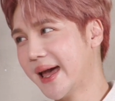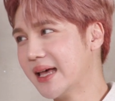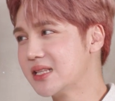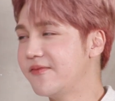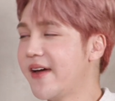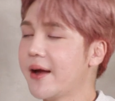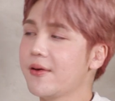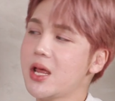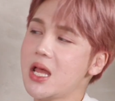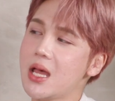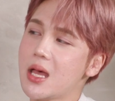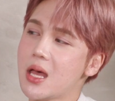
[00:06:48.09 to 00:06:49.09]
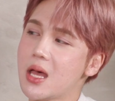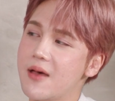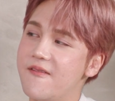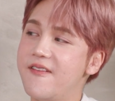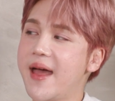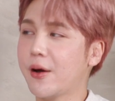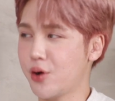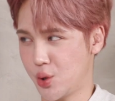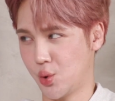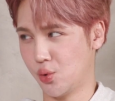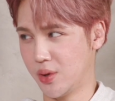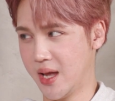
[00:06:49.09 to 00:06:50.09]
It's very, very
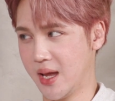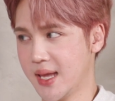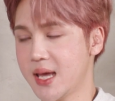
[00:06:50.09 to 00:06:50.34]
cooling.